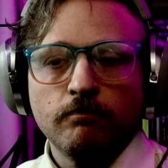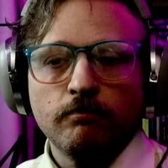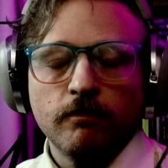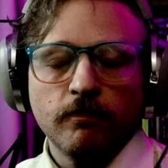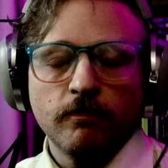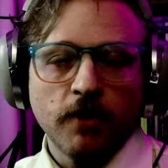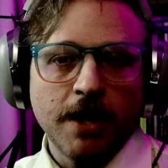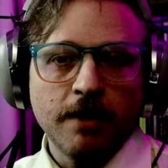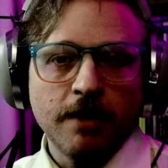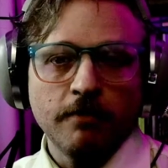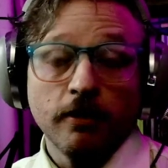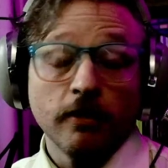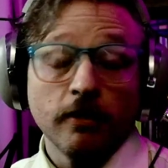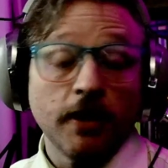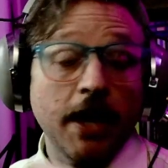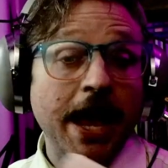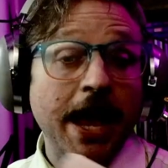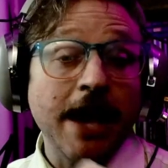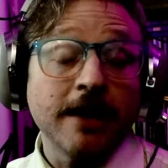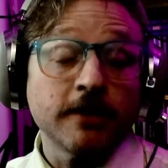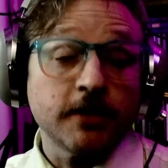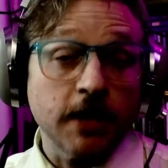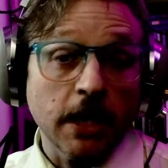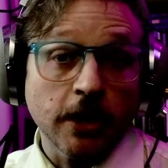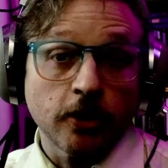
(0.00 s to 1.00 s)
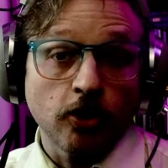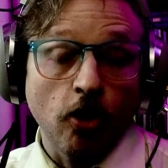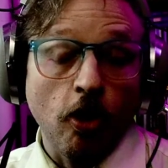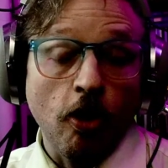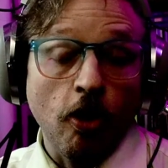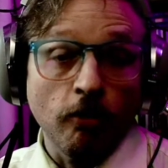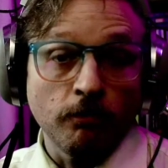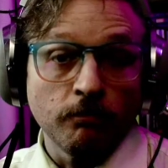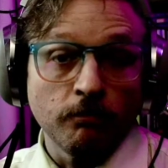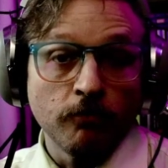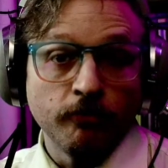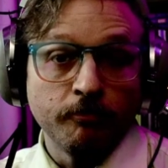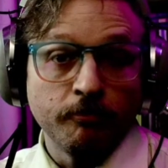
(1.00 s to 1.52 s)
right?
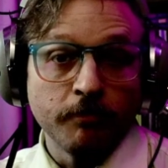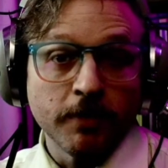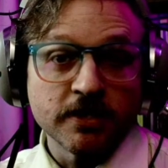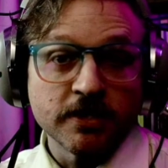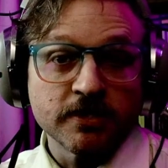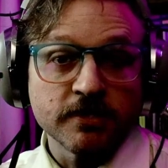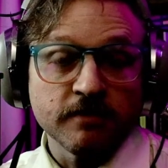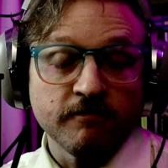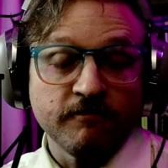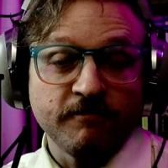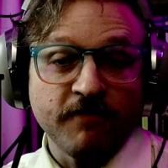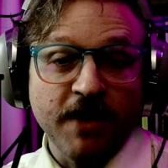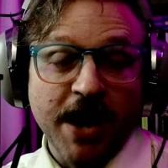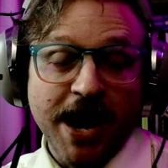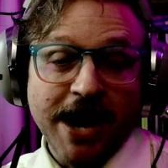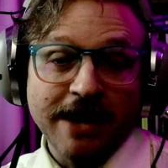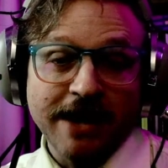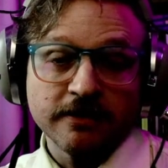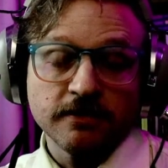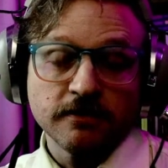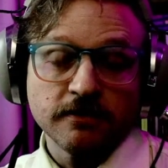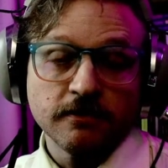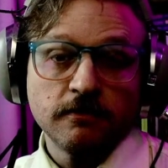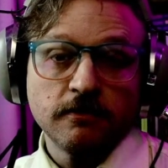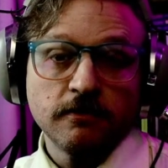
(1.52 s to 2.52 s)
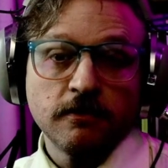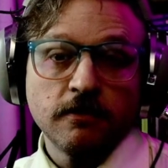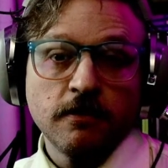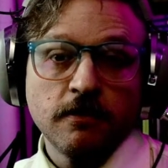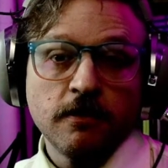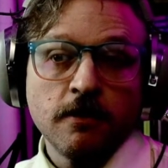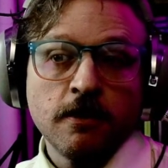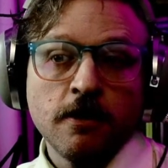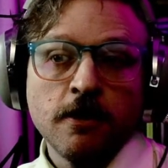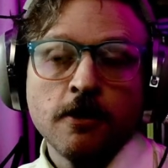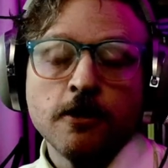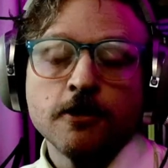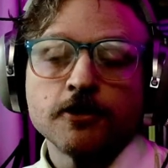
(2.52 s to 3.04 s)
Anti-cult movements, in fact.
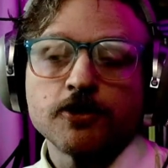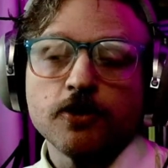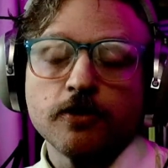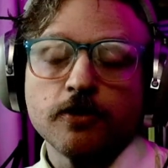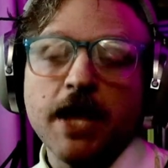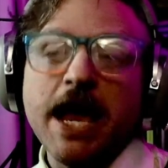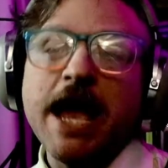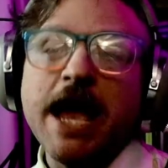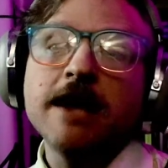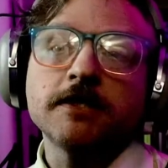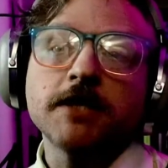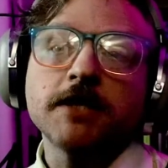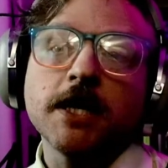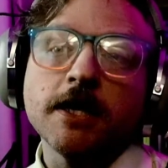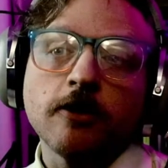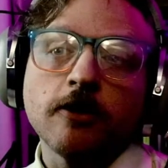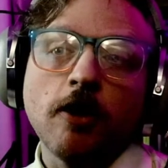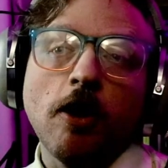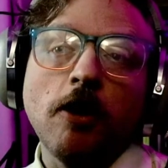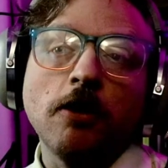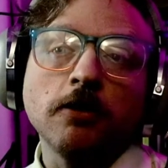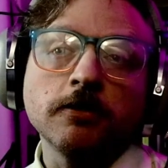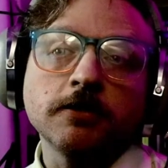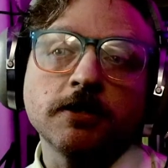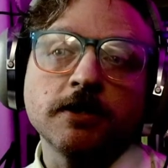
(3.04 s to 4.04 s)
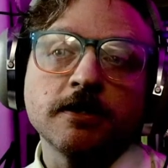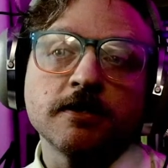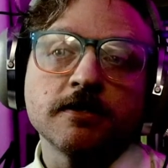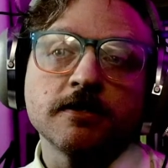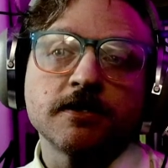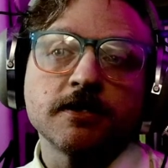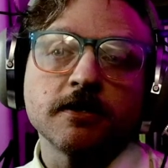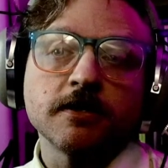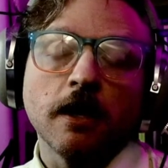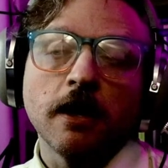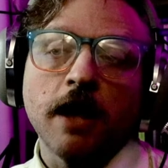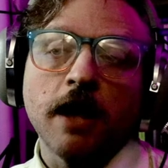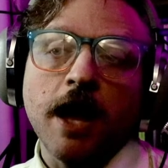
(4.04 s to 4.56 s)
So the
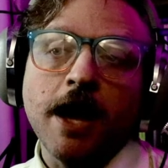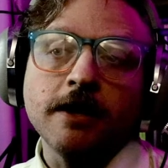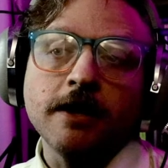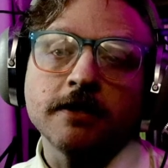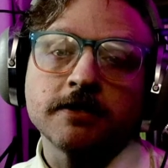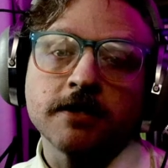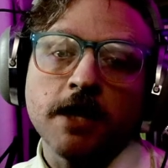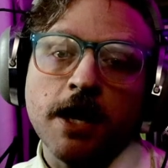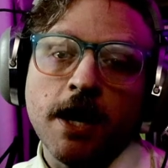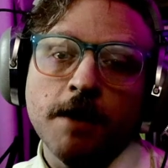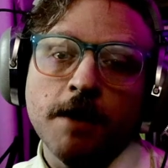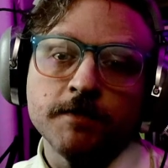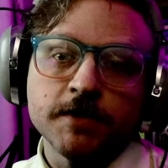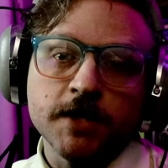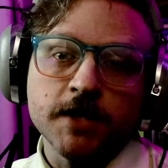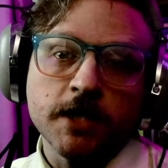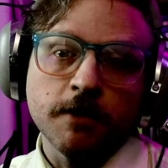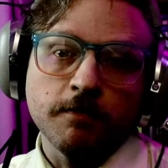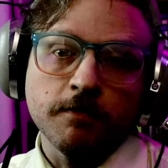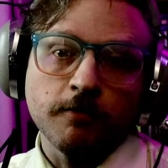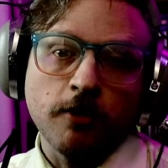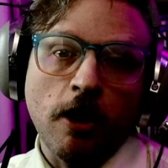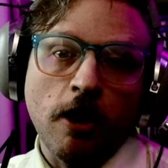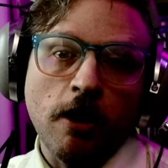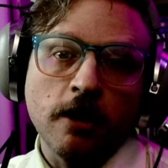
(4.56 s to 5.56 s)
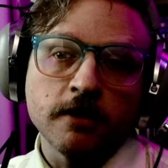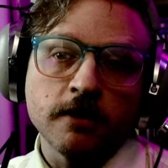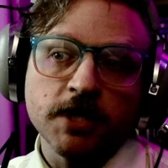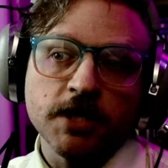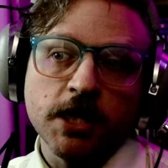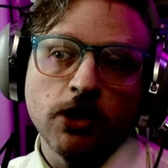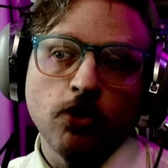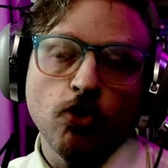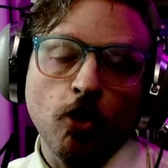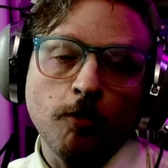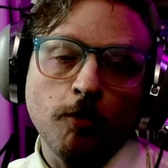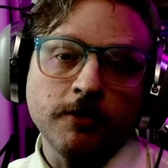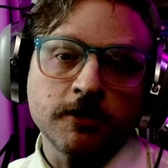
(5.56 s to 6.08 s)
anti-cultists a lot of times end up causing
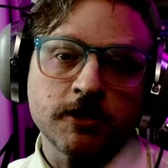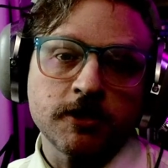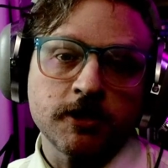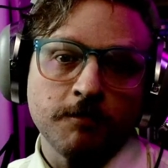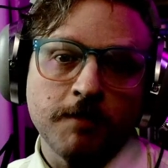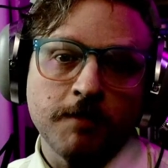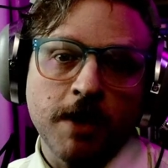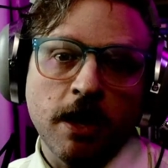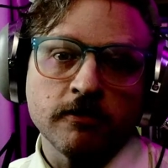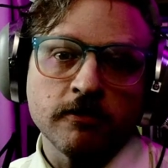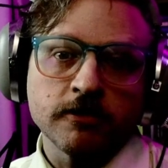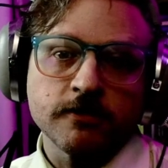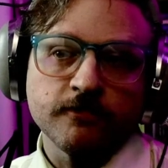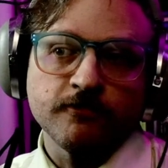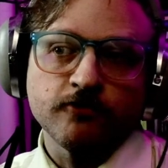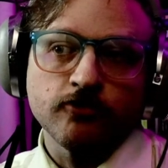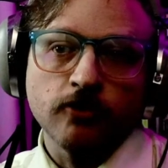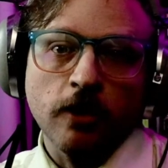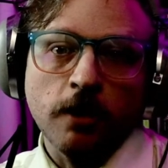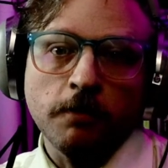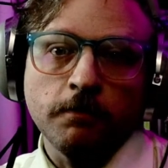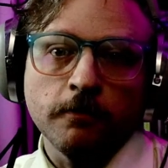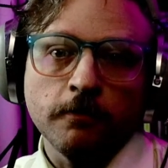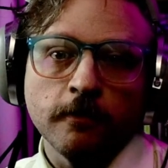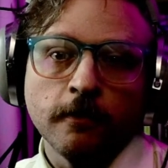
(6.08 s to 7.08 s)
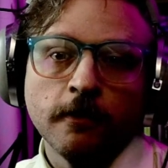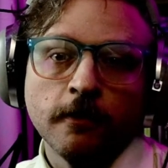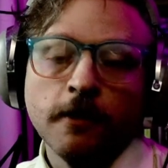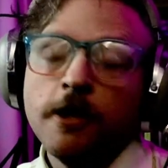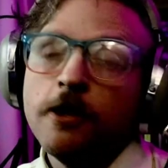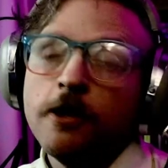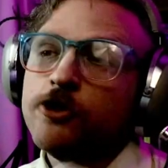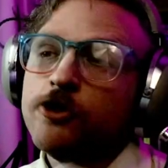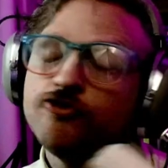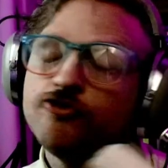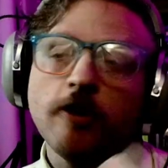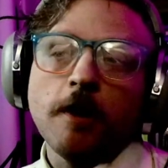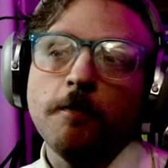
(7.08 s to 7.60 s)
enormous amounts of trouble.
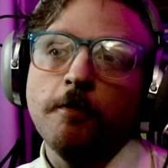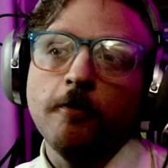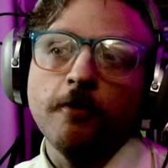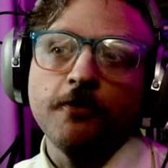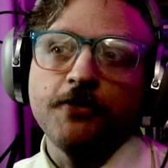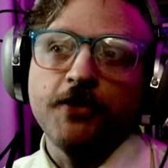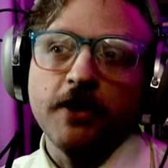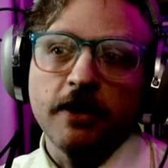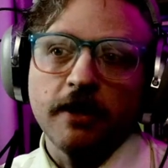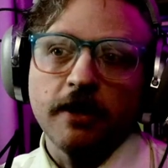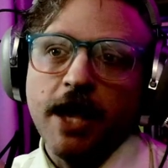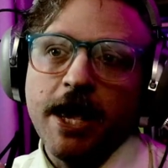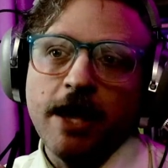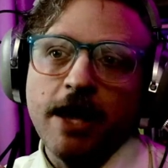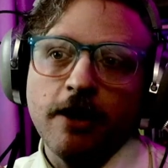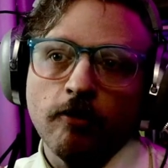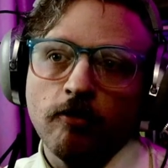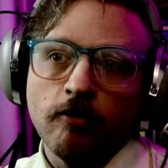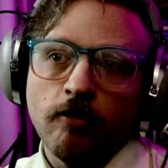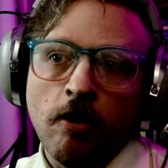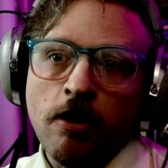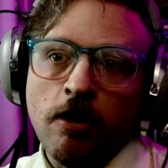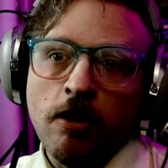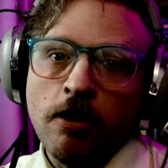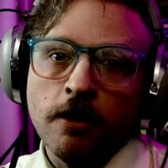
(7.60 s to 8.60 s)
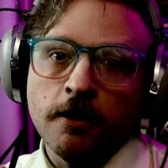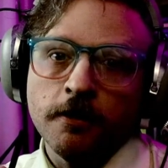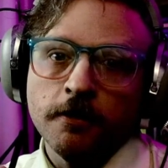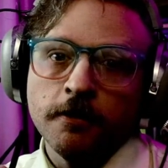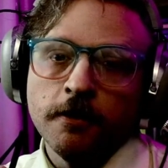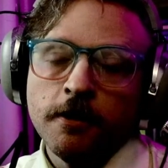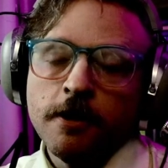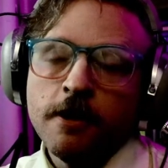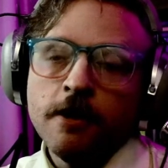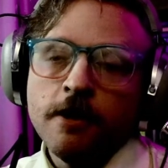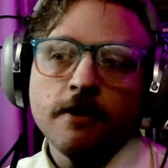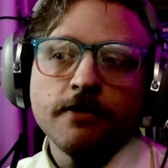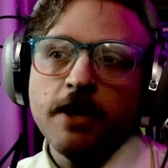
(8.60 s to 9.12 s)
Trouble that later on,
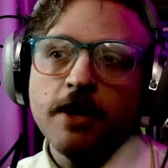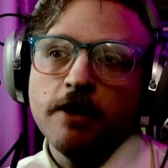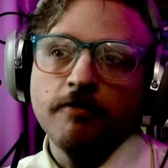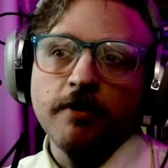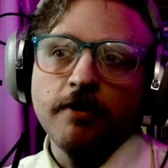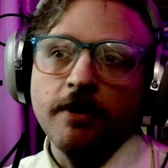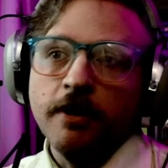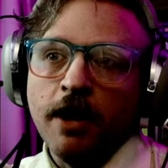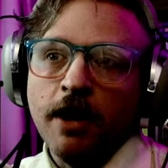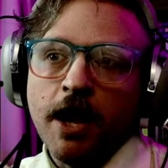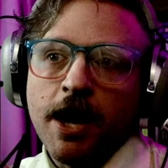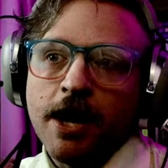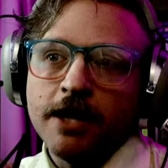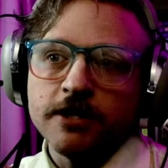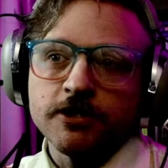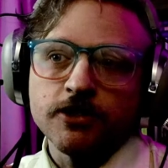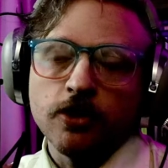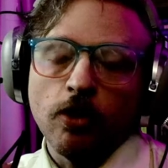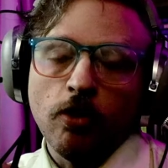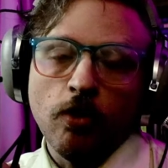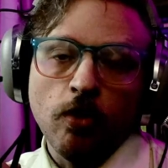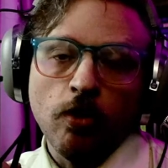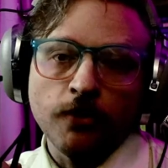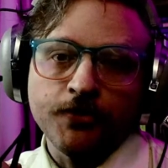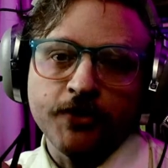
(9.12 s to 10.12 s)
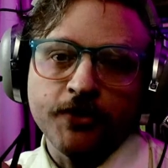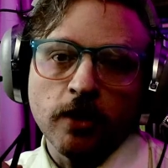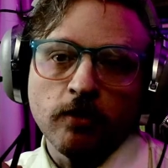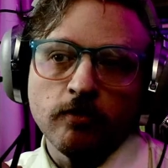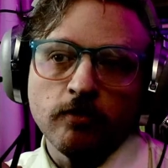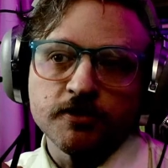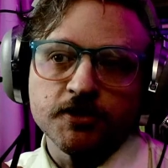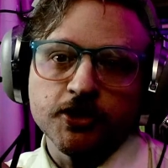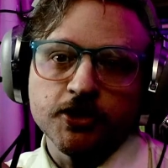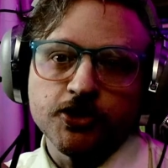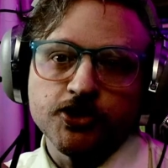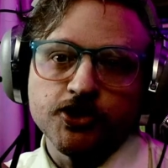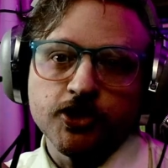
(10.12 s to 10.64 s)
they realize the whole thing
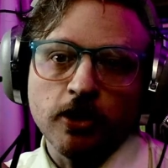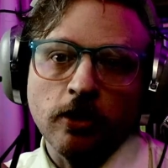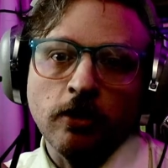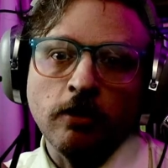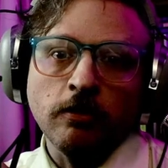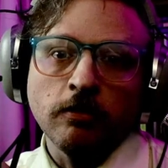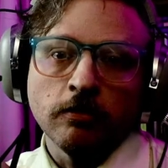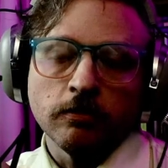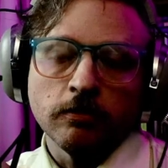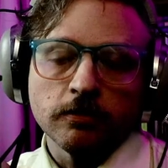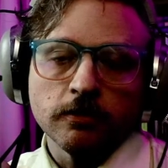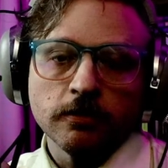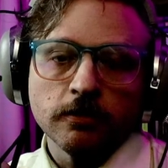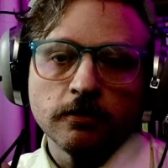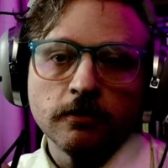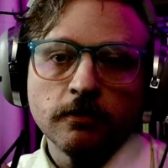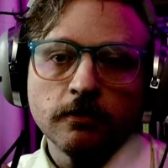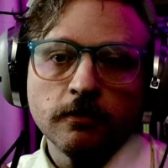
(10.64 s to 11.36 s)
was a joke.